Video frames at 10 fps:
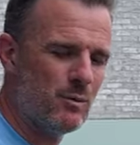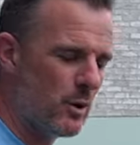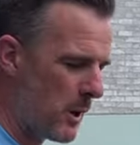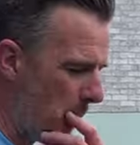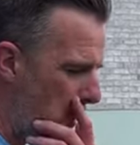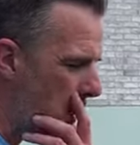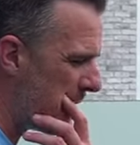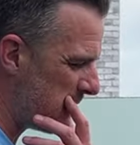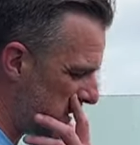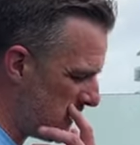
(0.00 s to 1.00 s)
work. What I
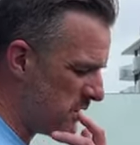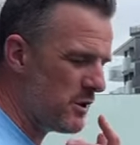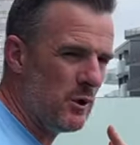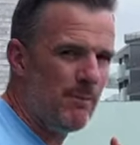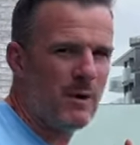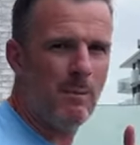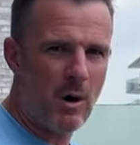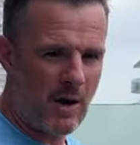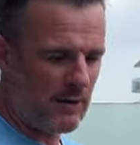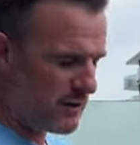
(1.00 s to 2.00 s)
suggest you do,
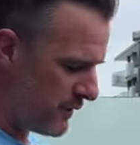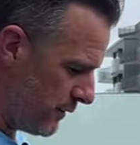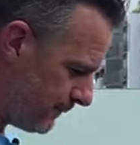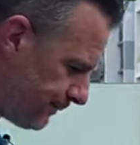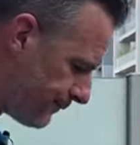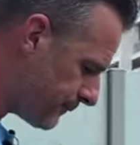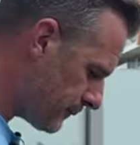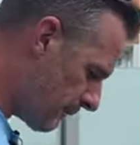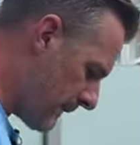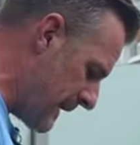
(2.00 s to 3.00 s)
combine the two,
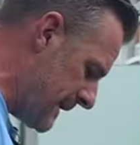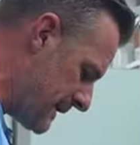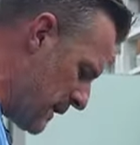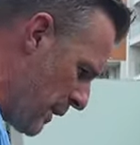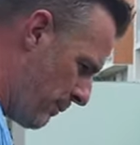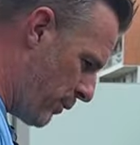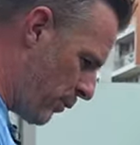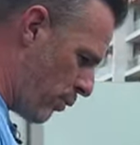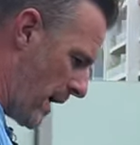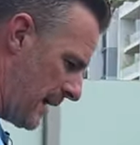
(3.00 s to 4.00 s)
is put
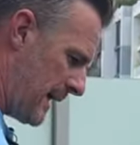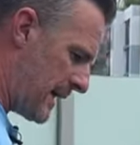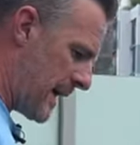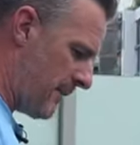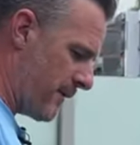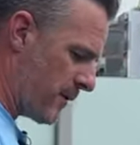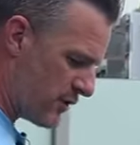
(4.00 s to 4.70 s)
one leg up. If I'm going to